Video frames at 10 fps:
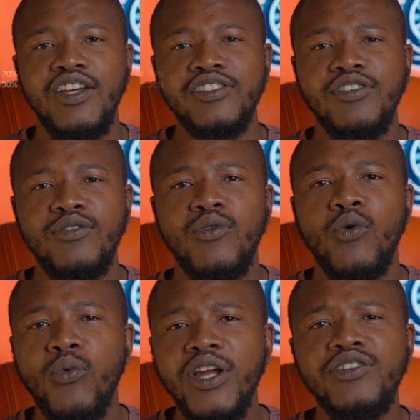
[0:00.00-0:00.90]
So
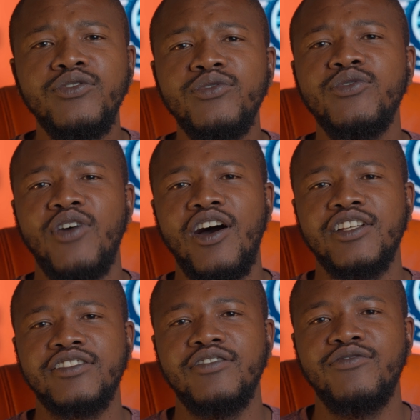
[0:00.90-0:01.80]
when do you
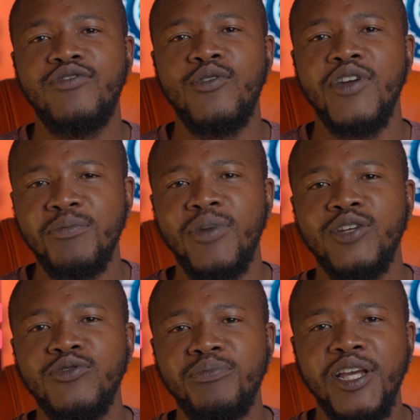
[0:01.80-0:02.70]
ask for a
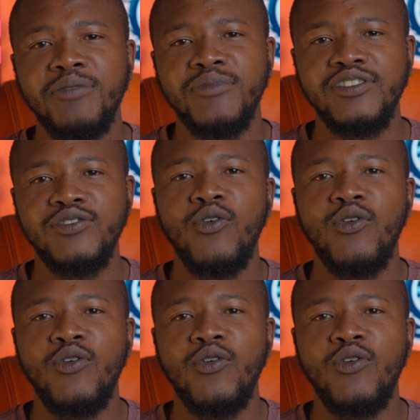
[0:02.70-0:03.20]
balloon payment,